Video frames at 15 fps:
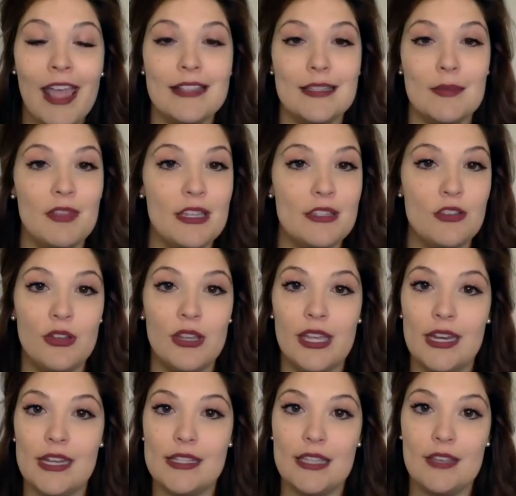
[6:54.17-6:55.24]
Some of these you can
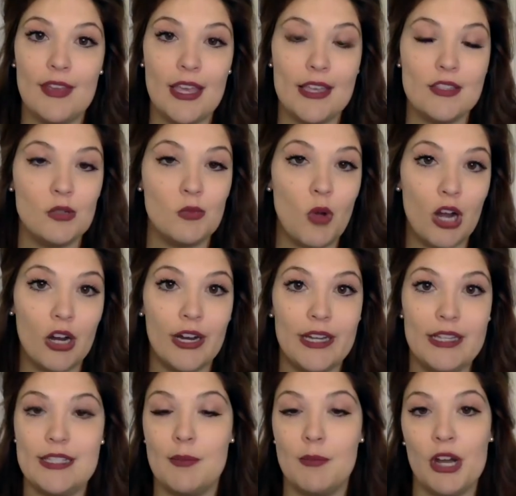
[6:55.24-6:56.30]
get at CVS or
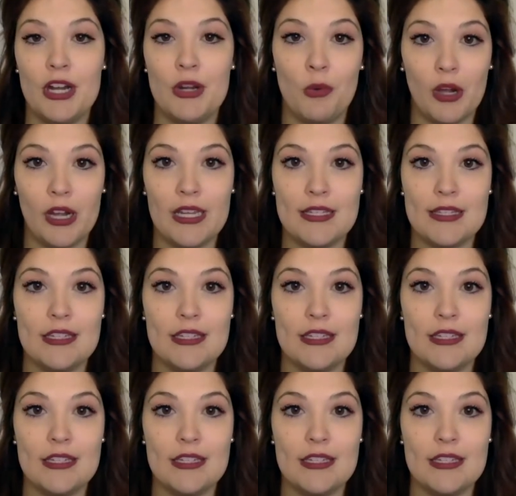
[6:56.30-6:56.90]
Walgreens, some are at Nordy's.